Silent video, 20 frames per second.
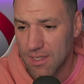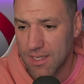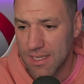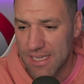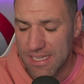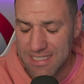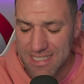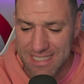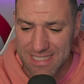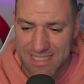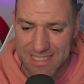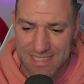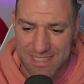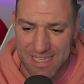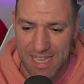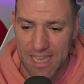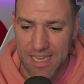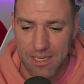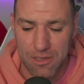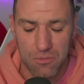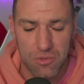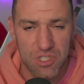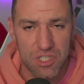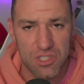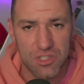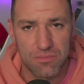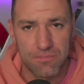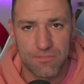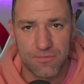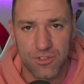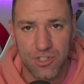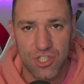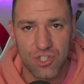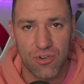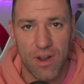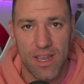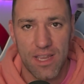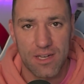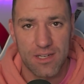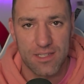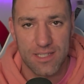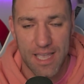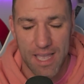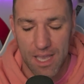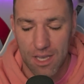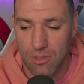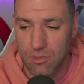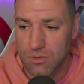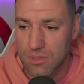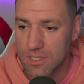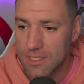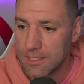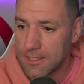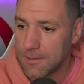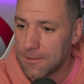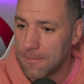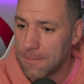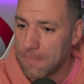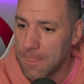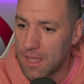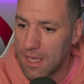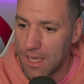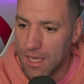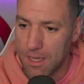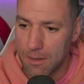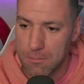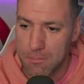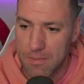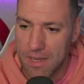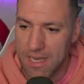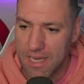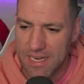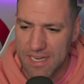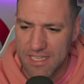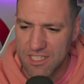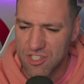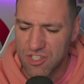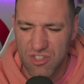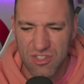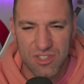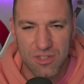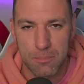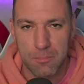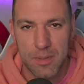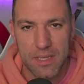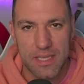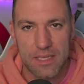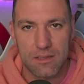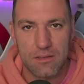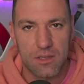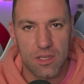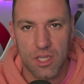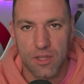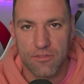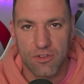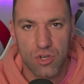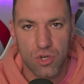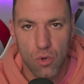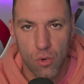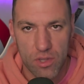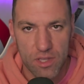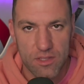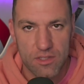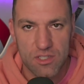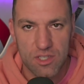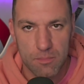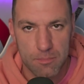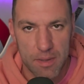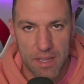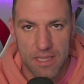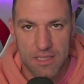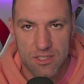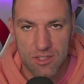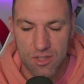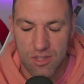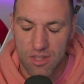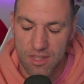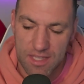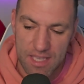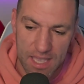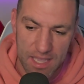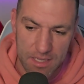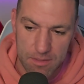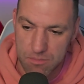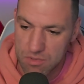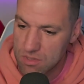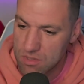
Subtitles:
is insane, which is frustrating as hell. And it's just a bit of annoyance compared to the other games.